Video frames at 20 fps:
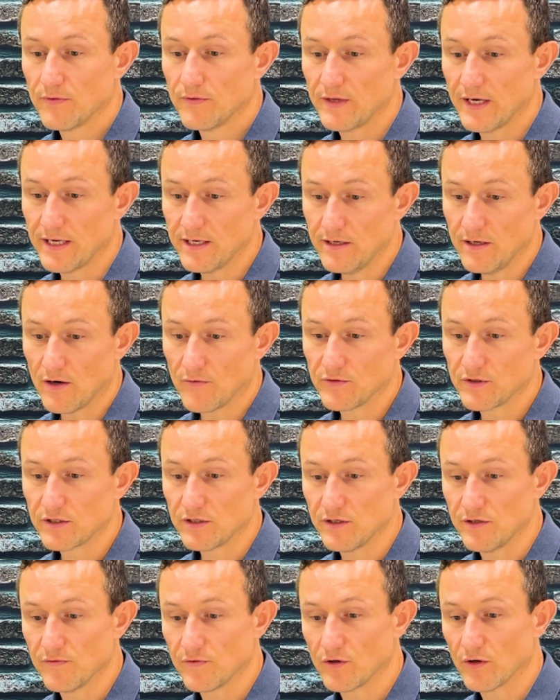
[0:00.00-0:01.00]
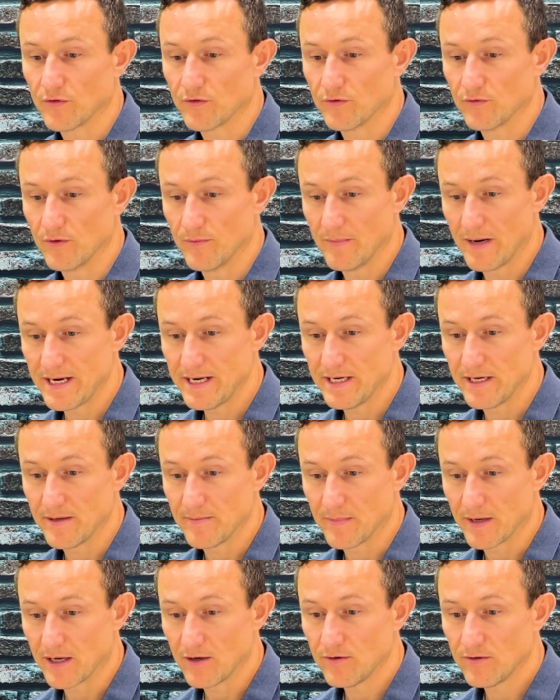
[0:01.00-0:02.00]
Then obviously you've got the remaining
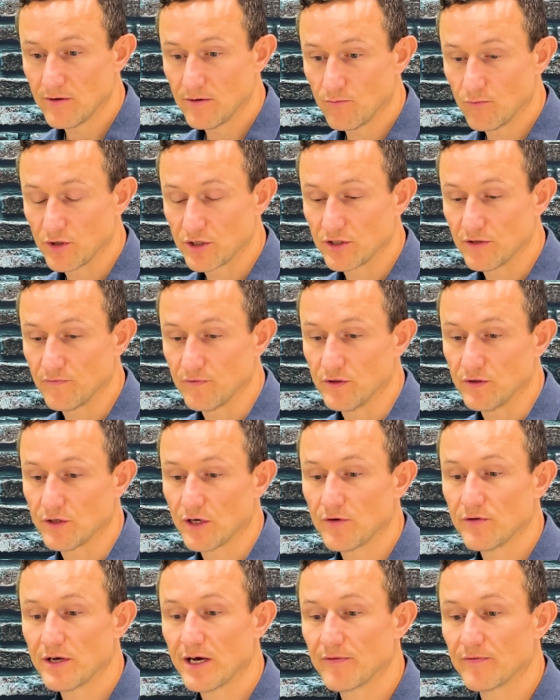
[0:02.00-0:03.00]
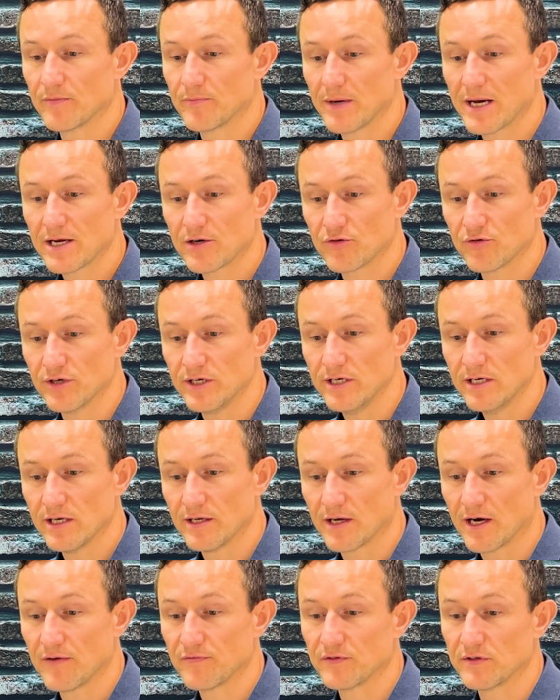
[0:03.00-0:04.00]
amount, which if you don't have a battery
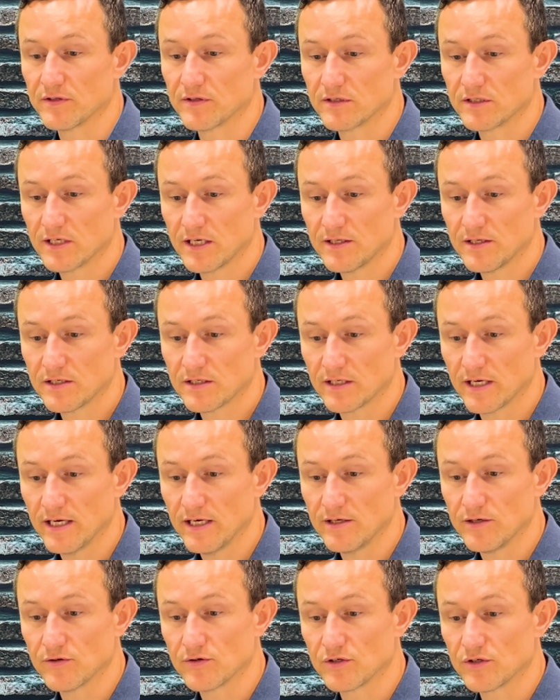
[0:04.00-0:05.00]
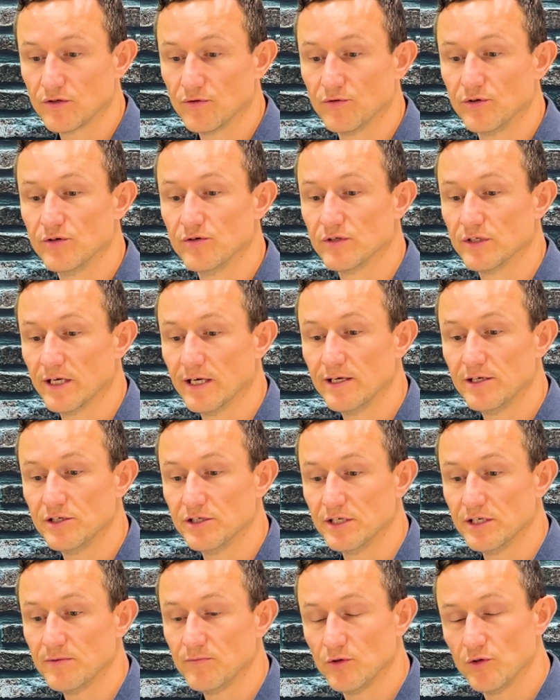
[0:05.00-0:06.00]
and after the sunset you're still using
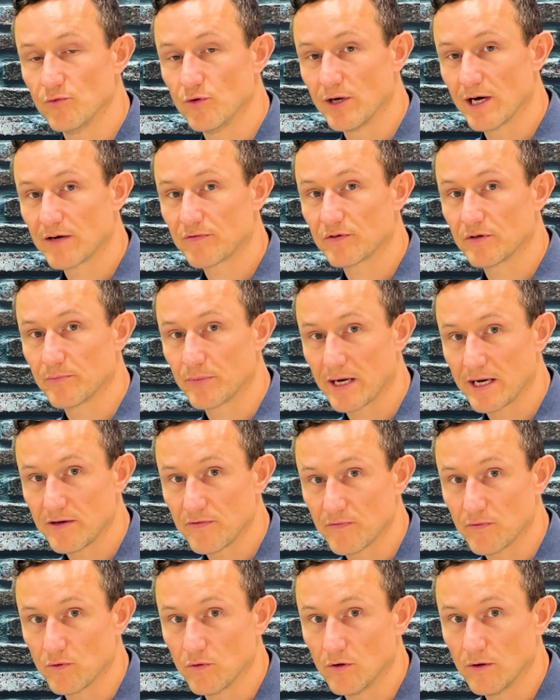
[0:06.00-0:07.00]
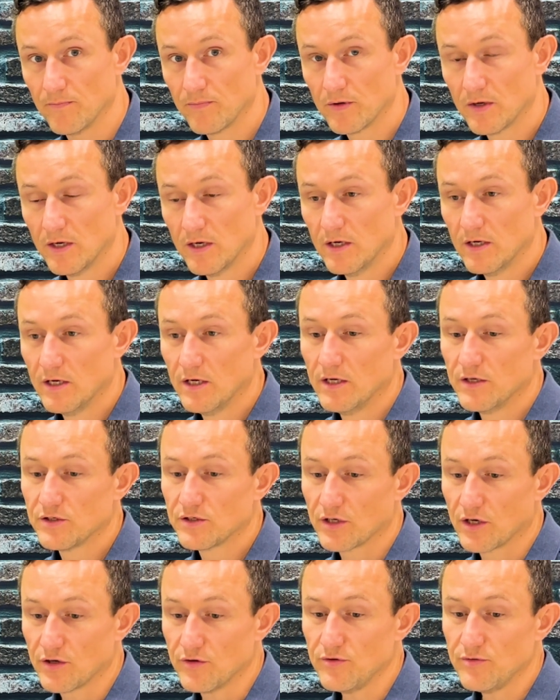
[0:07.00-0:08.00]
energy, you would have to pay for.
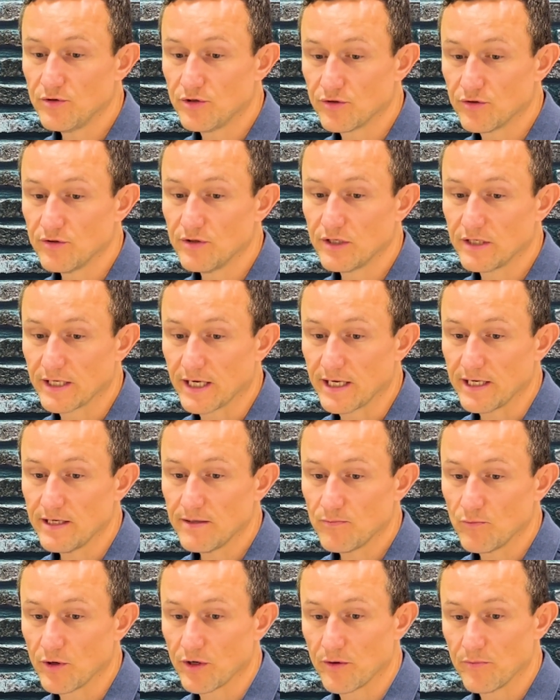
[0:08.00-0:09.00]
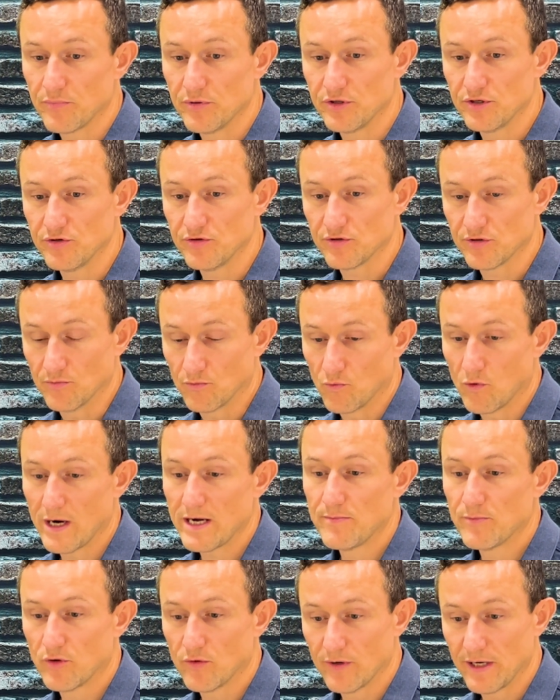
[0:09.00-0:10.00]
So during the day, when I'm producing
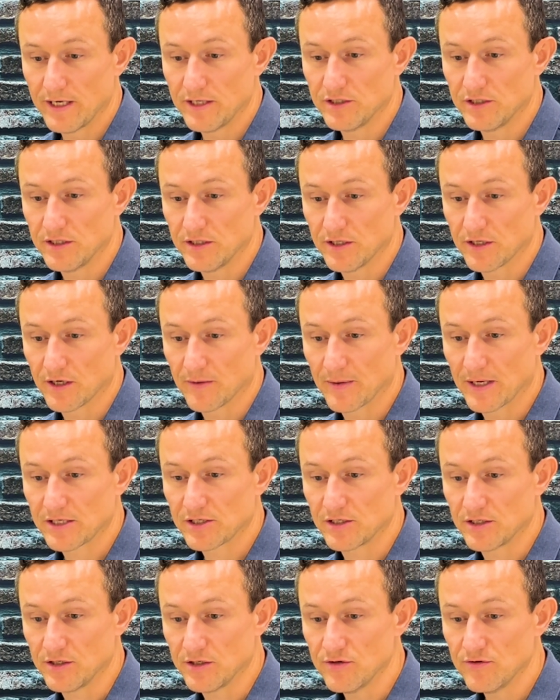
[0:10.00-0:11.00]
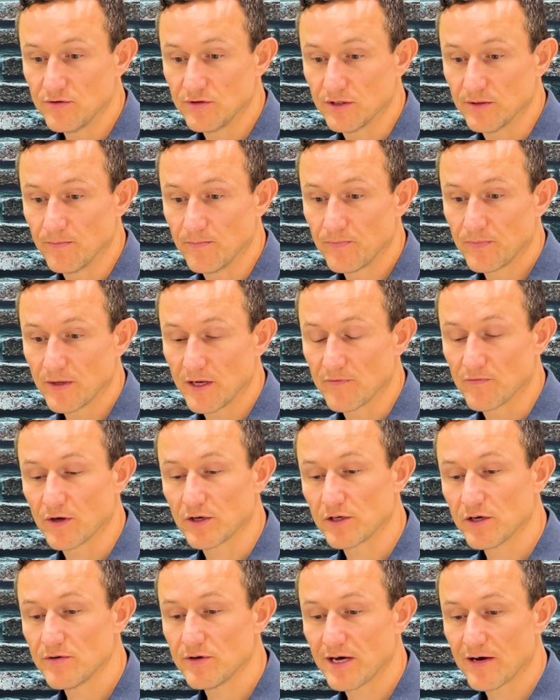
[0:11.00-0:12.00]
way more energy than I'm actually using, if I
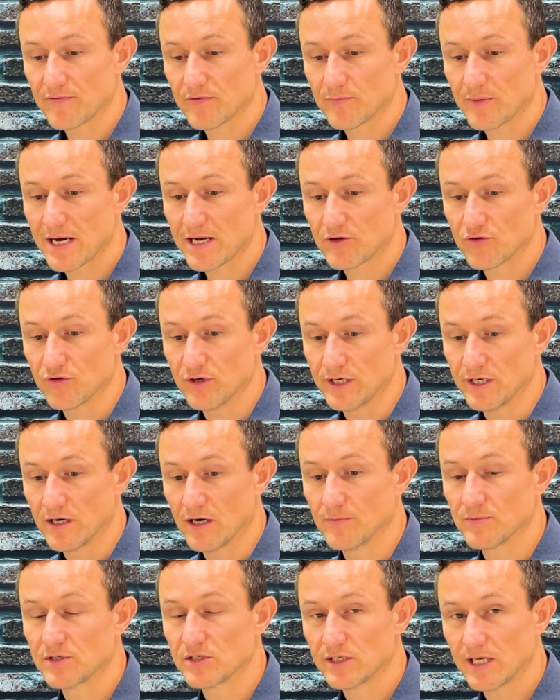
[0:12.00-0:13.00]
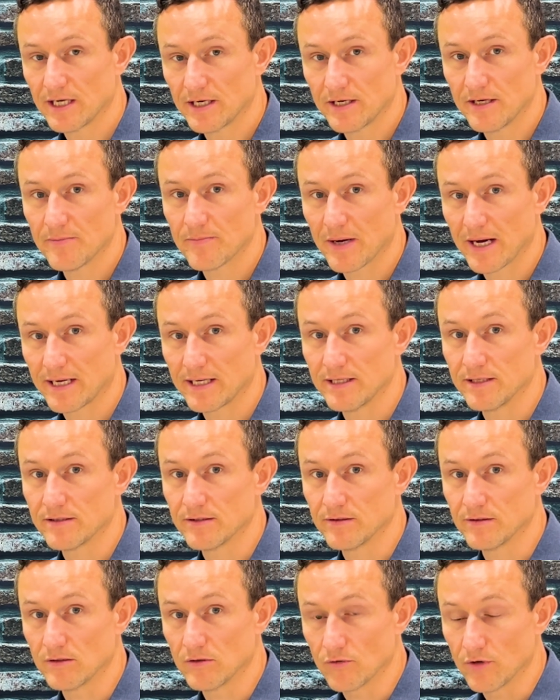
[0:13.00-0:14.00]
don't have a battery, I'm selling it back
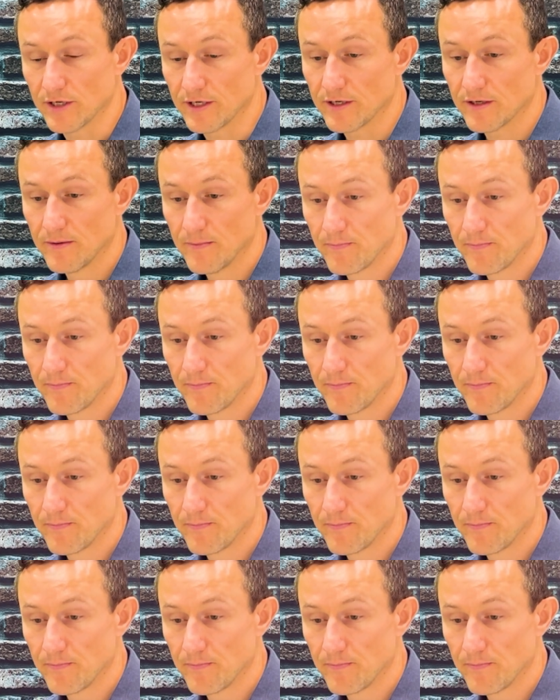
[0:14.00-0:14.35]
into the grid.